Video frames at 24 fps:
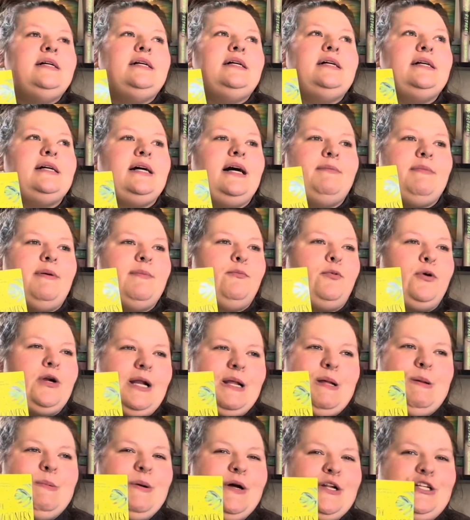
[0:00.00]
I'm
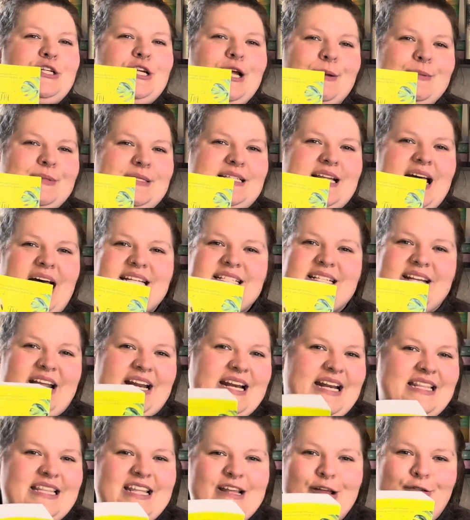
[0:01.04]
pretty much obsessed. Like,
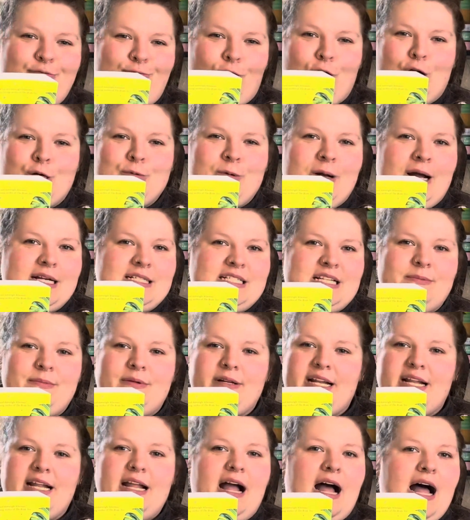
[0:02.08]
anything with forced
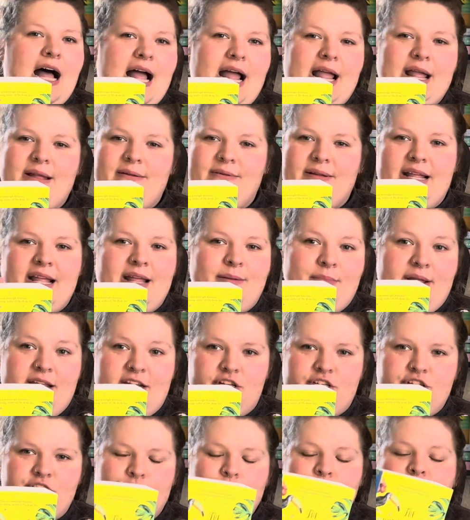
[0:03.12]
proximity, I am
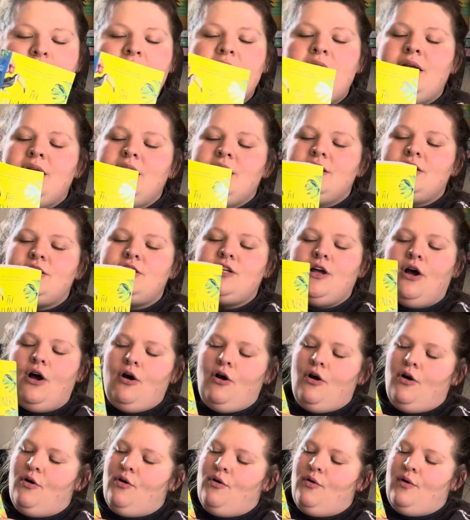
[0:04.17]
into.
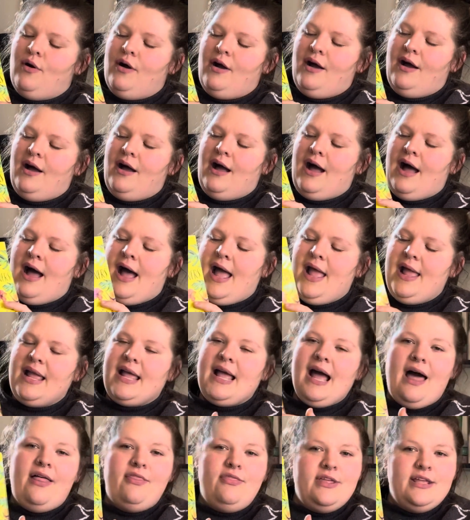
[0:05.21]
So I
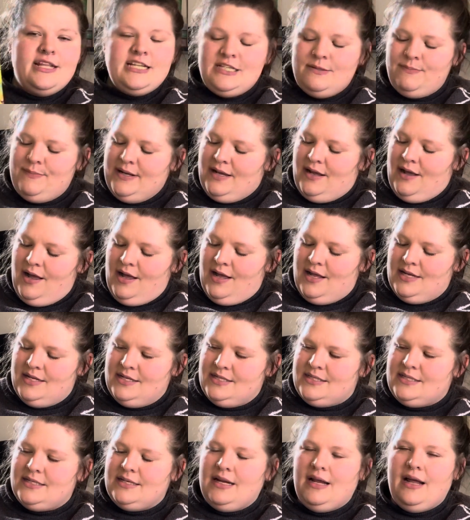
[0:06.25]
got this
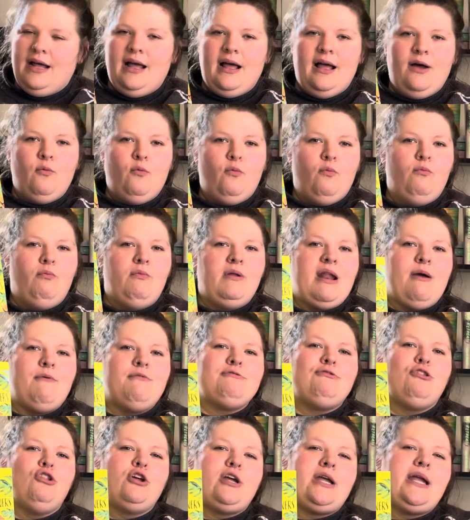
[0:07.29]
because when I was
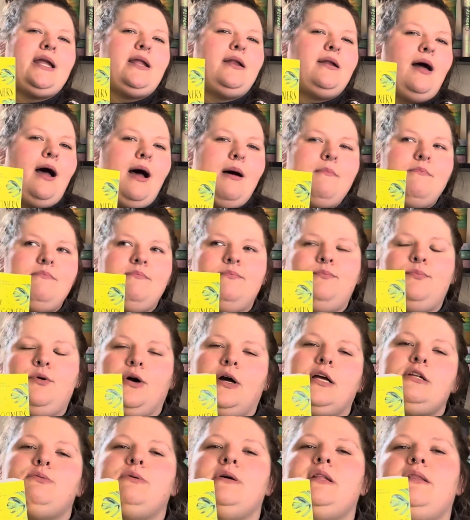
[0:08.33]
looking up
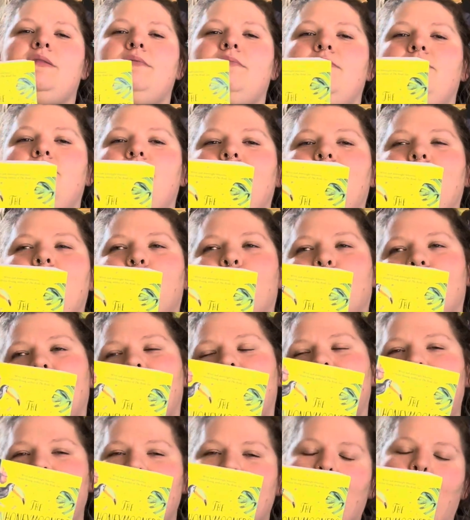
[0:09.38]
books with,
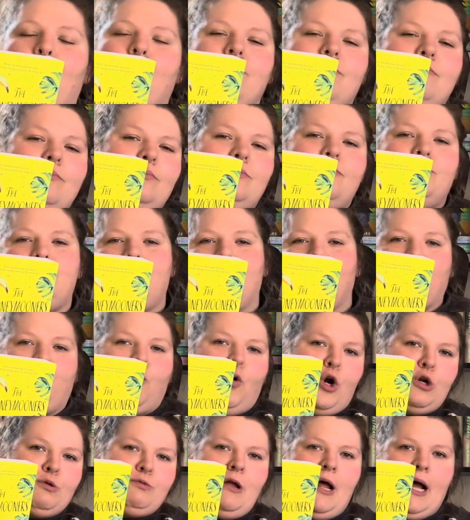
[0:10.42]
you know,
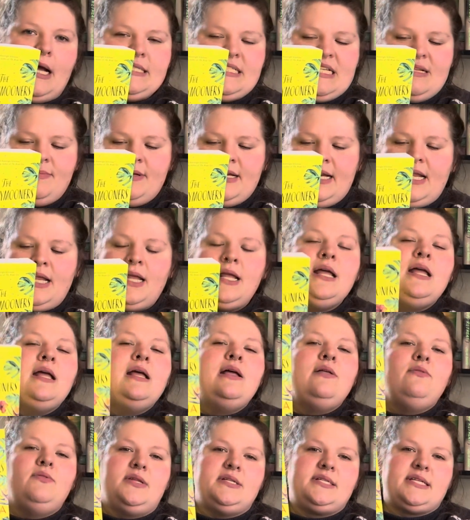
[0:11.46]
forced proximity,
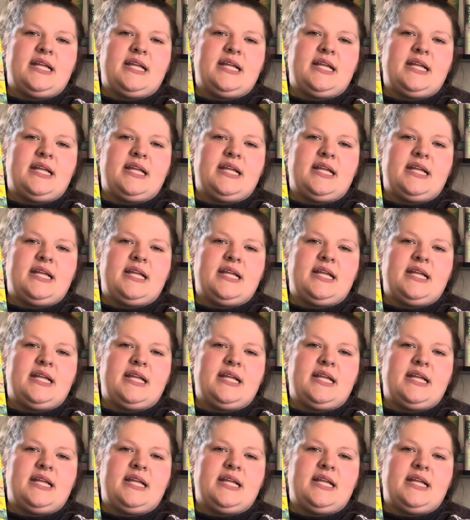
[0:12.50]
this